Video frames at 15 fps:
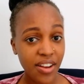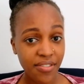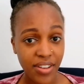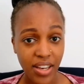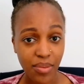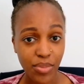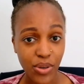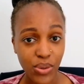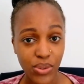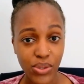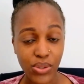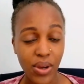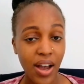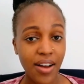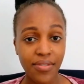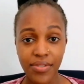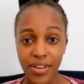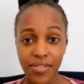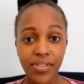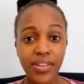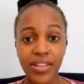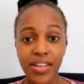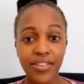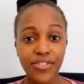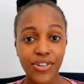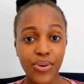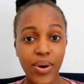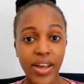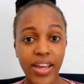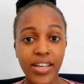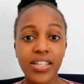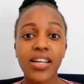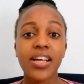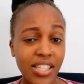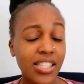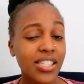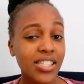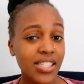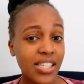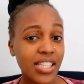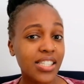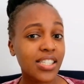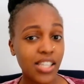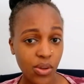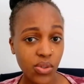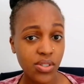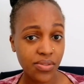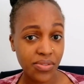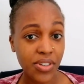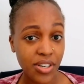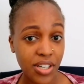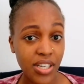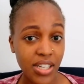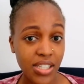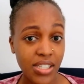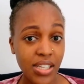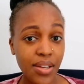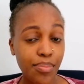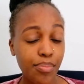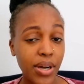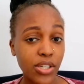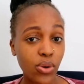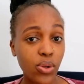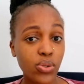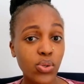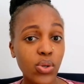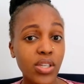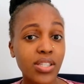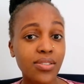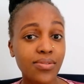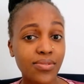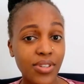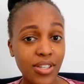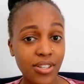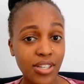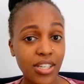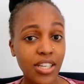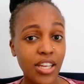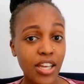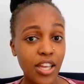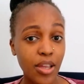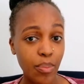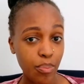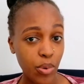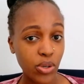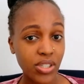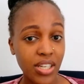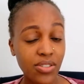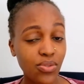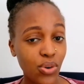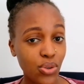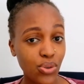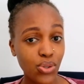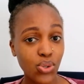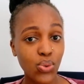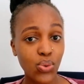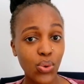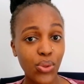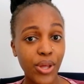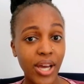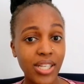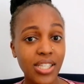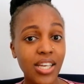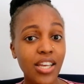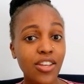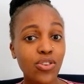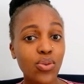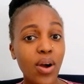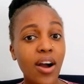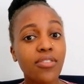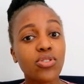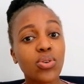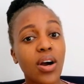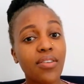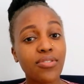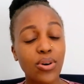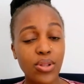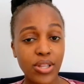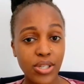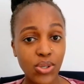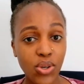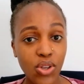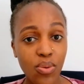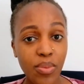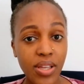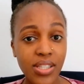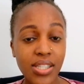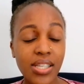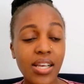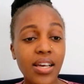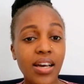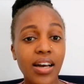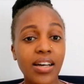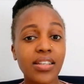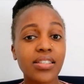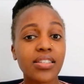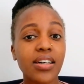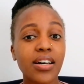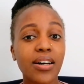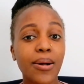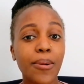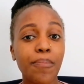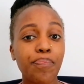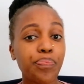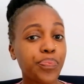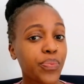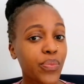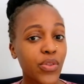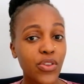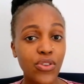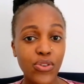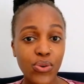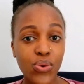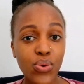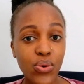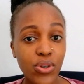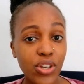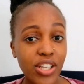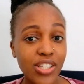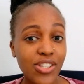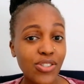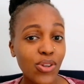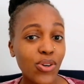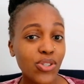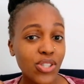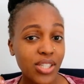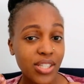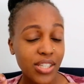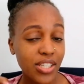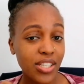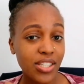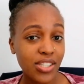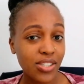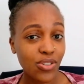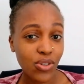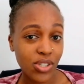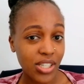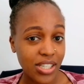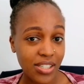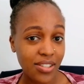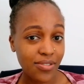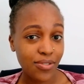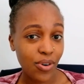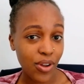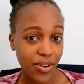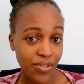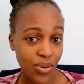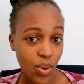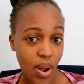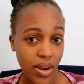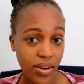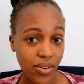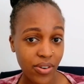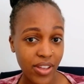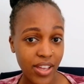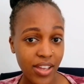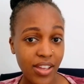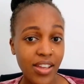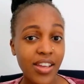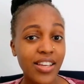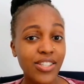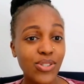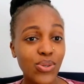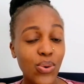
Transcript: travel because you have everything required. It sounds very easy, but also it's very important for you to know that you have to have all the documents, and it's not easy for everyone. Okay,